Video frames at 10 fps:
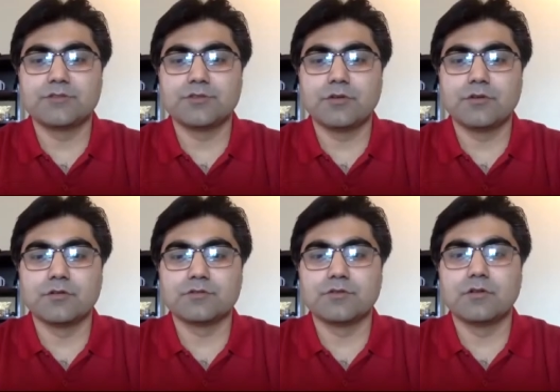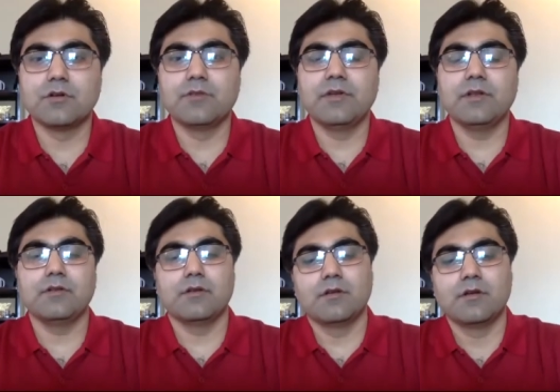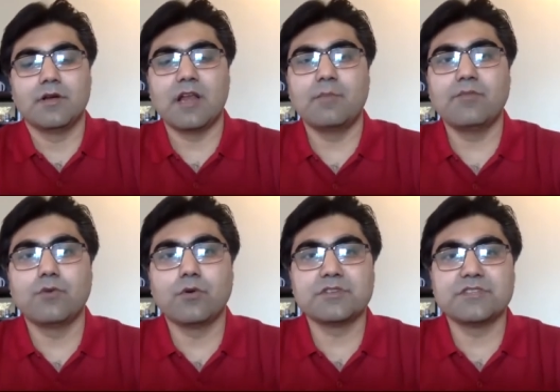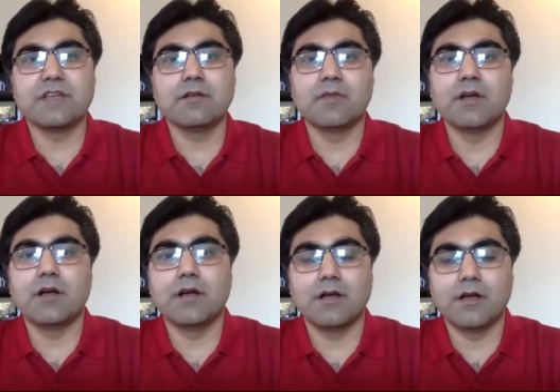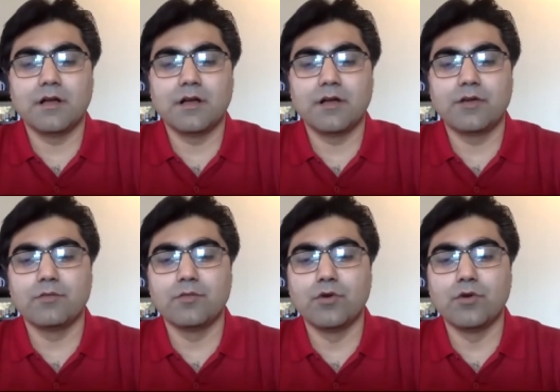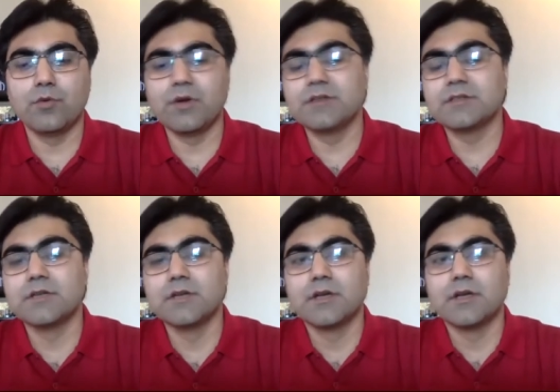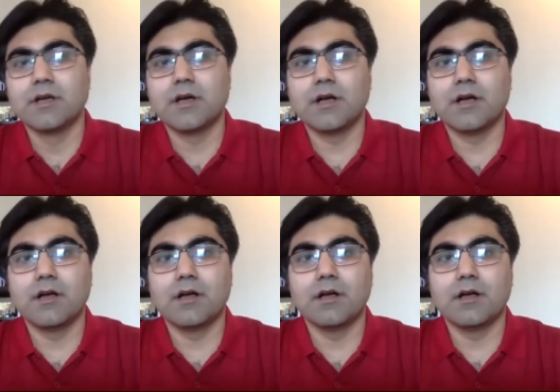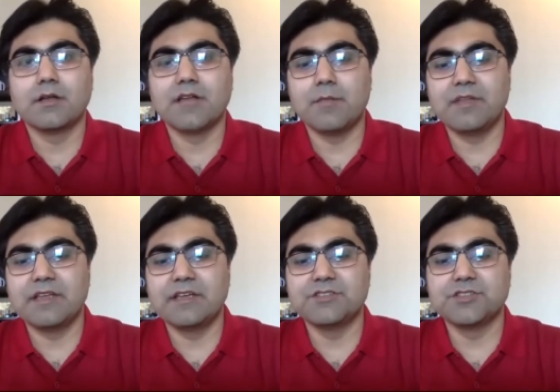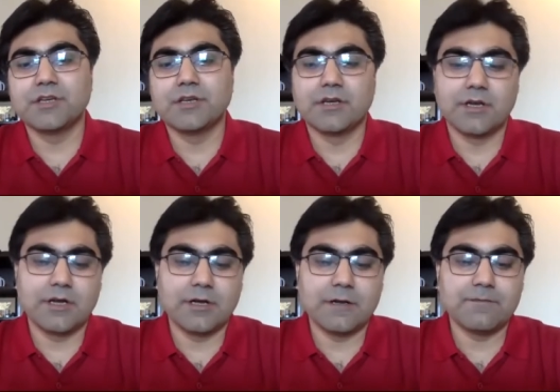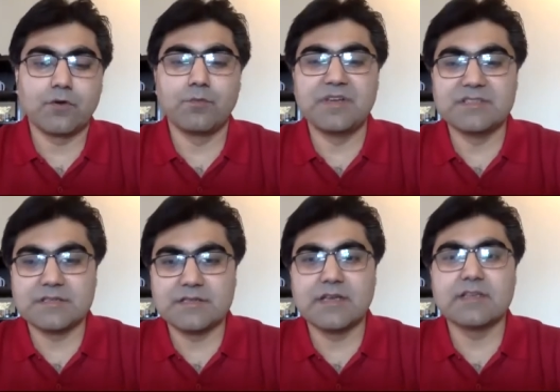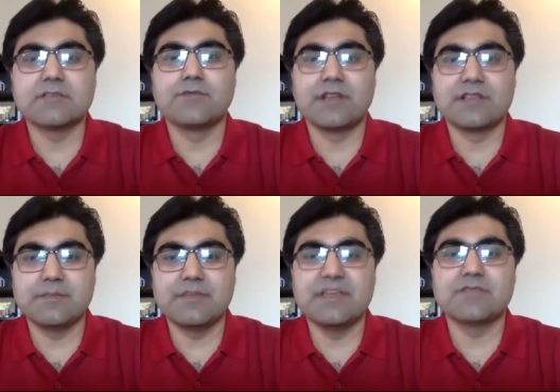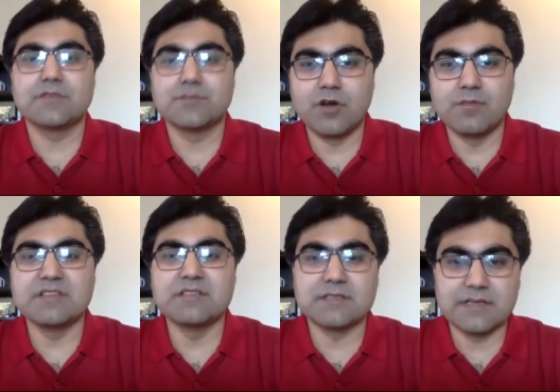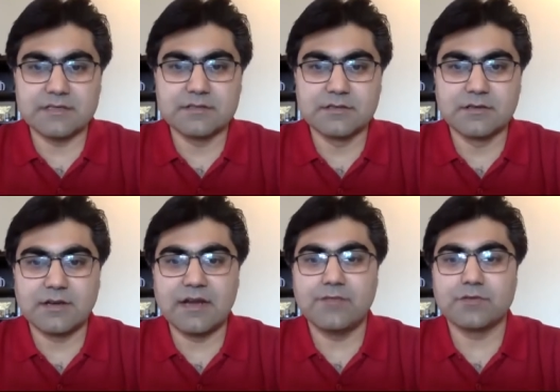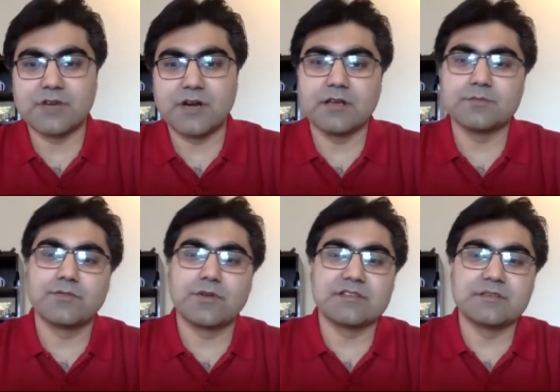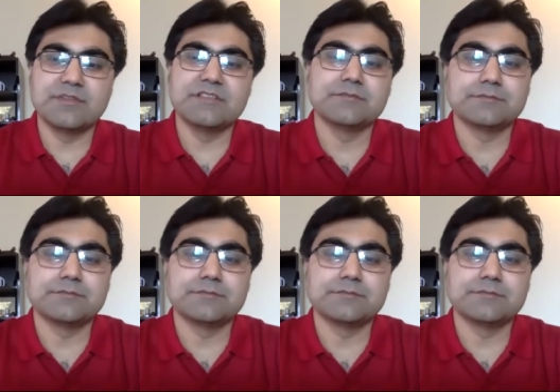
So, so we'll I'll be focusing, uh, you know, more towards uh, the application uh, for businesses, for SMEs, for small businesses, right? For mm-hmm. startups, mm -hmm. for SMEs.